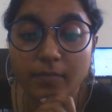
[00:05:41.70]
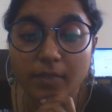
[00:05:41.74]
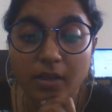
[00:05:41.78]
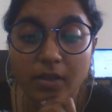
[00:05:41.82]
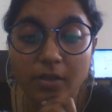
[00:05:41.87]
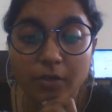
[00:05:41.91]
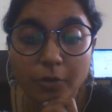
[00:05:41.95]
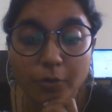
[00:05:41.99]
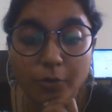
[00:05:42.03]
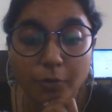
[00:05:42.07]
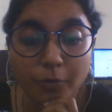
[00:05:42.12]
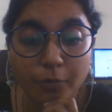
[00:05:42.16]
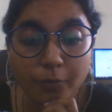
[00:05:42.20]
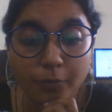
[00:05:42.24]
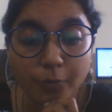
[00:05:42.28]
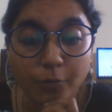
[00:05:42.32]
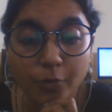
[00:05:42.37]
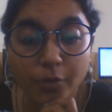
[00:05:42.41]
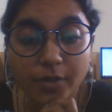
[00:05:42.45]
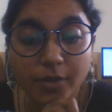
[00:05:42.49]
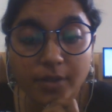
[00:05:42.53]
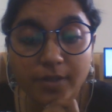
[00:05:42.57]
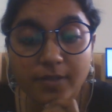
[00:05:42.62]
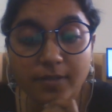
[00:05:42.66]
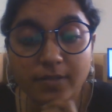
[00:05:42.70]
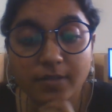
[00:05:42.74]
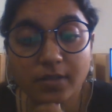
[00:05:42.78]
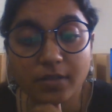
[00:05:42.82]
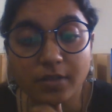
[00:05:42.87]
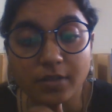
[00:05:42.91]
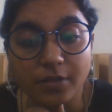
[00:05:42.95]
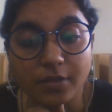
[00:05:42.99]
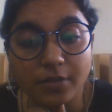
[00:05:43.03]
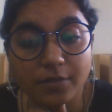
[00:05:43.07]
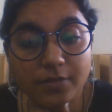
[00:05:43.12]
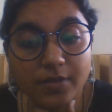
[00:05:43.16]
Now, what is the
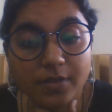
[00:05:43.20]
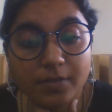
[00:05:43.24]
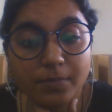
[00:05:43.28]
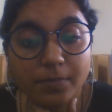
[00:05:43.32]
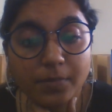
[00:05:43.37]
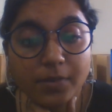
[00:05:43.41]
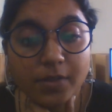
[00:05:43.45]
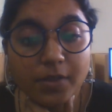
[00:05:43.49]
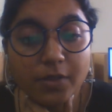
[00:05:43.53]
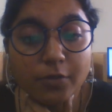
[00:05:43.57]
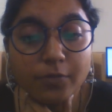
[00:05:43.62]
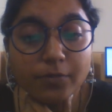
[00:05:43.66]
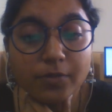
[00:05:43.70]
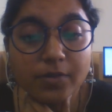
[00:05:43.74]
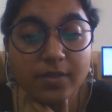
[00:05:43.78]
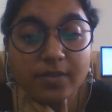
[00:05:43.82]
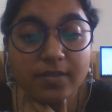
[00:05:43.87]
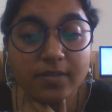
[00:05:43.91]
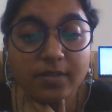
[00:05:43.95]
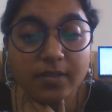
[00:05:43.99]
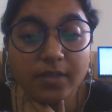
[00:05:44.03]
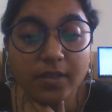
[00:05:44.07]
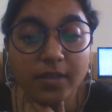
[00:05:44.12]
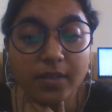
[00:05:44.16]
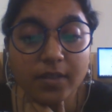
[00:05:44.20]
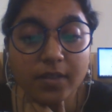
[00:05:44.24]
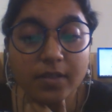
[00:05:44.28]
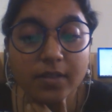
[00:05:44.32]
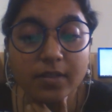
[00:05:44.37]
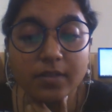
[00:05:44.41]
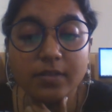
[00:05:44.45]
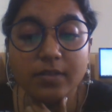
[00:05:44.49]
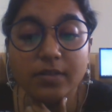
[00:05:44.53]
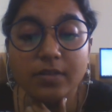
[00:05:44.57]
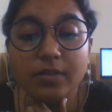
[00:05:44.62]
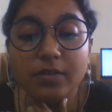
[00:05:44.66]
nerve supply of the sclera?
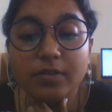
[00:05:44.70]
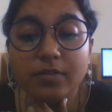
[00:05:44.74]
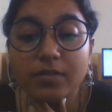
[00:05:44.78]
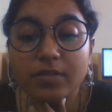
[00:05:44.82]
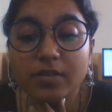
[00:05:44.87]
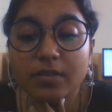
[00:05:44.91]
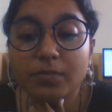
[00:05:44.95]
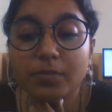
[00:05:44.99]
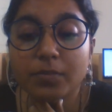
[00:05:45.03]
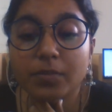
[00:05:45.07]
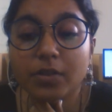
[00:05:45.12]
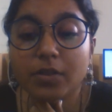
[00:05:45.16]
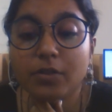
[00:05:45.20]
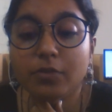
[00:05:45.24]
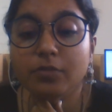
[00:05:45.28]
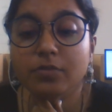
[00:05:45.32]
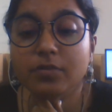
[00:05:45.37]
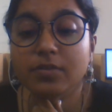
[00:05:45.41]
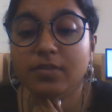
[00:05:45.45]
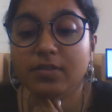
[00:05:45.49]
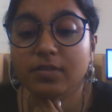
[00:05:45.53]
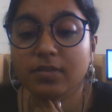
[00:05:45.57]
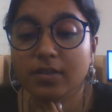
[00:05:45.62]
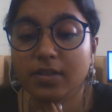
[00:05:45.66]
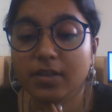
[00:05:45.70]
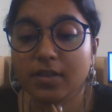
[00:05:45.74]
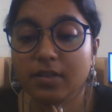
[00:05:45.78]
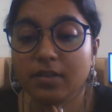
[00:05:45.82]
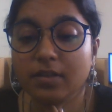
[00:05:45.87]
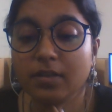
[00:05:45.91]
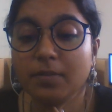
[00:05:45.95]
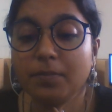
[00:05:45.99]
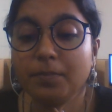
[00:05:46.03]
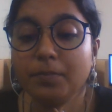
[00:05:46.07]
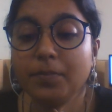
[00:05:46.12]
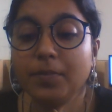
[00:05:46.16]
Nerve supply of
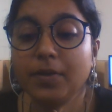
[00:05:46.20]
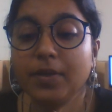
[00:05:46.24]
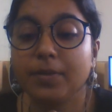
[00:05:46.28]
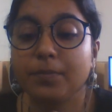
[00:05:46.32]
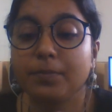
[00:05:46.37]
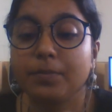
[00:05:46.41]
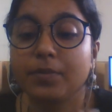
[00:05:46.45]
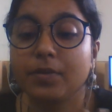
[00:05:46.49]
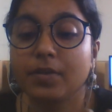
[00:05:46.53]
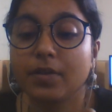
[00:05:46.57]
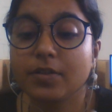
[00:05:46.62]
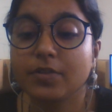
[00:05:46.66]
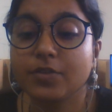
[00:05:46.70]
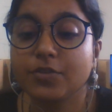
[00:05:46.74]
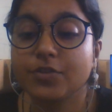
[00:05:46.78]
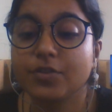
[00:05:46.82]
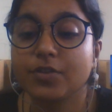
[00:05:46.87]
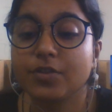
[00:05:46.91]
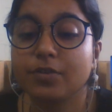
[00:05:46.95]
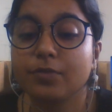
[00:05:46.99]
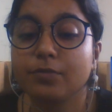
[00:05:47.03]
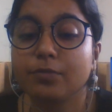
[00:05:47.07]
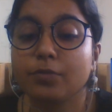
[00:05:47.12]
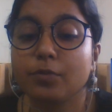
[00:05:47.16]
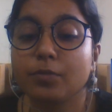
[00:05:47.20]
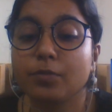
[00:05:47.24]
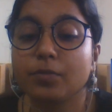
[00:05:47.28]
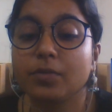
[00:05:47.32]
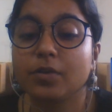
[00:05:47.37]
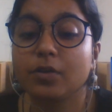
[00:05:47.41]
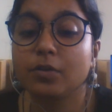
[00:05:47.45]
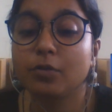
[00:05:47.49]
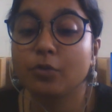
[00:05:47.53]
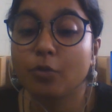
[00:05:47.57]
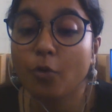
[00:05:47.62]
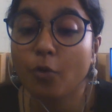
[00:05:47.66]
sclera by branching from
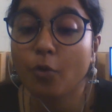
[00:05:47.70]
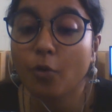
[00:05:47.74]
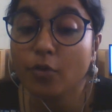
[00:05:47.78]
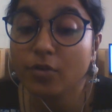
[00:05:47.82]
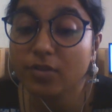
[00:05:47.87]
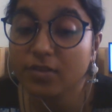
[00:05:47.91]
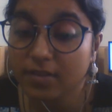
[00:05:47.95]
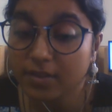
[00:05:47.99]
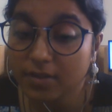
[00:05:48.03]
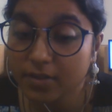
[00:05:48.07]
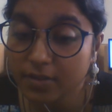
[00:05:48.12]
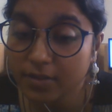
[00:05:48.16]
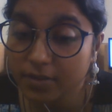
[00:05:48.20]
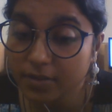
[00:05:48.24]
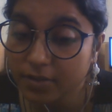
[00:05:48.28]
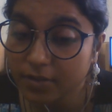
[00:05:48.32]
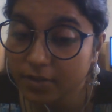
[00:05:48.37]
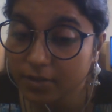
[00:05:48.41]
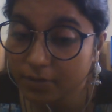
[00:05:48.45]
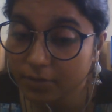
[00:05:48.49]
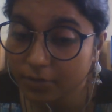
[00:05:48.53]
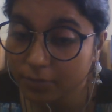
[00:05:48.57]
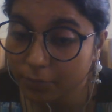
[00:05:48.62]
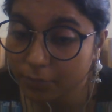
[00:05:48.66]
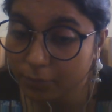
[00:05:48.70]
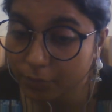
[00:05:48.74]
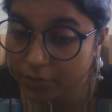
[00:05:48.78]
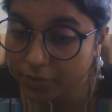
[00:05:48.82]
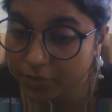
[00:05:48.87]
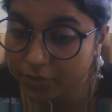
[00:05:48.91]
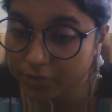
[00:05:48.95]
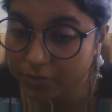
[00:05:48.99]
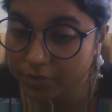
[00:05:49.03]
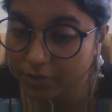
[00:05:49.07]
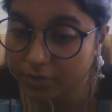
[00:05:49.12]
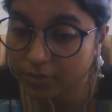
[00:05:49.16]
the long ciliary nerve
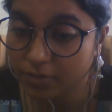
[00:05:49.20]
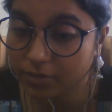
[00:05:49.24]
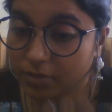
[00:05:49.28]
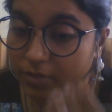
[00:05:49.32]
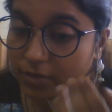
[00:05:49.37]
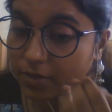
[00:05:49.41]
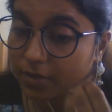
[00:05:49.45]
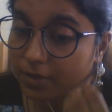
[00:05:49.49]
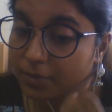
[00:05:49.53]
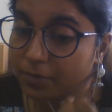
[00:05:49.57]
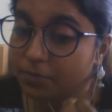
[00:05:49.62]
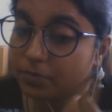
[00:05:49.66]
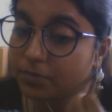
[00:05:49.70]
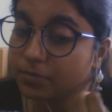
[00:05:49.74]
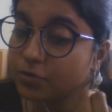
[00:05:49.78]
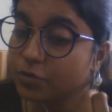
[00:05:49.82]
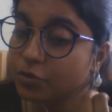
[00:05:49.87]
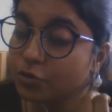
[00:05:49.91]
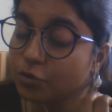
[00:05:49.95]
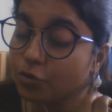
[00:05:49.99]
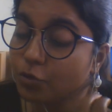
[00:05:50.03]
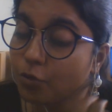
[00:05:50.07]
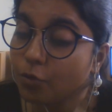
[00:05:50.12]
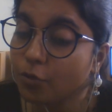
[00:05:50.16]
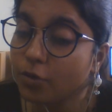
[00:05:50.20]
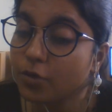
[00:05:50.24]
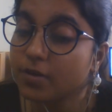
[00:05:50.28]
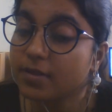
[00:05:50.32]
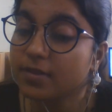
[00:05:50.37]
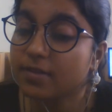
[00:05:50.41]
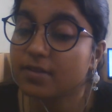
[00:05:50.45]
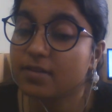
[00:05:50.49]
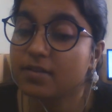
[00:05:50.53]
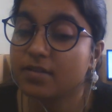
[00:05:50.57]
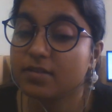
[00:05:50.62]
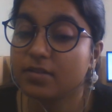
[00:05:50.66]
anterior and short
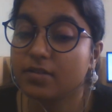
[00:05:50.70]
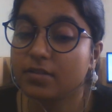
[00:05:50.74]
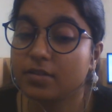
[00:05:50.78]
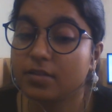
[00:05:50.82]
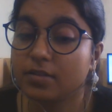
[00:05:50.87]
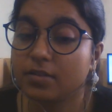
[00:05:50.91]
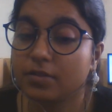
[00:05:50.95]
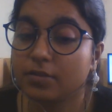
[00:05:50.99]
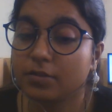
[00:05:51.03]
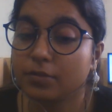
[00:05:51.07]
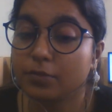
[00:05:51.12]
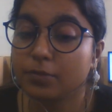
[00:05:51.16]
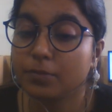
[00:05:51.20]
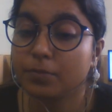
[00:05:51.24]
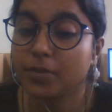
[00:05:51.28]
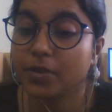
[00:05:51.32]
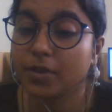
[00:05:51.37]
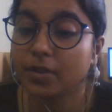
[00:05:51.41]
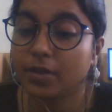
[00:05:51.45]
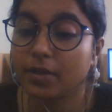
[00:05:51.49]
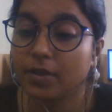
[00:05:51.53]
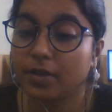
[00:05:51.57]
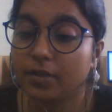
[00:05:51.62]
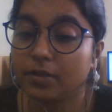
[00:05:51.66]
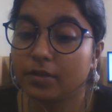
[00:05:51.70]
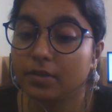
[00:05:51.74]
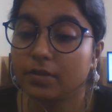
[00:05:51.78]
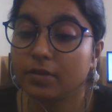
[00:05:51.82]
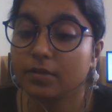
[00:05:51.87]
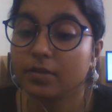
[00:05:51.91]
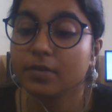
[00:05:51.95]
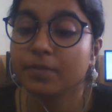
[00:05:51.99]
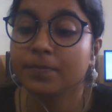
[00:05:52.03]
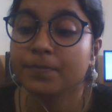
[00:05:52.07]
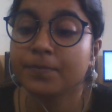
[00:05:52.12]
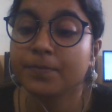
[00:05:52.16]
ciliary nerve behind
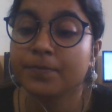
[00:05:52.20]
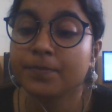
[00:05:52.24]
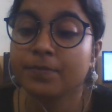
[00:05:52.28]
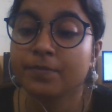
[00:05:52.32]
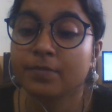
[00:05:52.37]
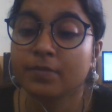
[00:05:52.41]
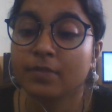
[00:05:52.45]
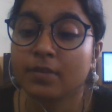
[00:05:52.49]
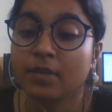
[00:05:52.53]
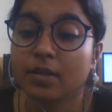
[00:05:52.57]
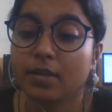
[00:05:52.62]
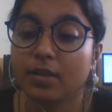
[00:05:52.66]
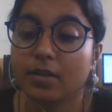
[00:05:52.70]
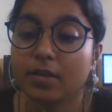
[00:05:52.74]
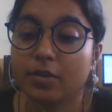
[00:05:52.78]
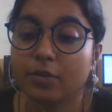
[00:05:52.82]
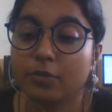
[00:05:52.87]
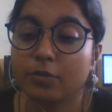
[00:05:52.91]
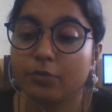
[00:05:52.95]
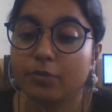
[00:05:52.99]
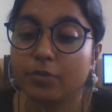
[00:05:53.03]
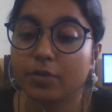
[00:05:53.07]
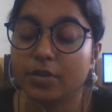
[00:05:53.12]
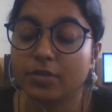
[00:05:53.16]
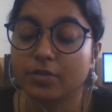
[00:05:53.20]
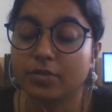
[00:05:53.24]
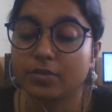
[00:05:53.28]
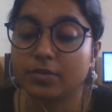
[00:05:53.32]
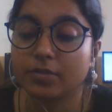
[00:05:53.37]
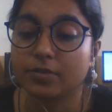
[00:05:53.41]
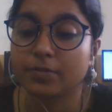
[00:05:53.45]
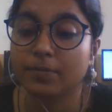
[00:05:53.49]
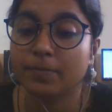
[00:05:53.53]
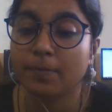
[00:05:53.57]
the equator.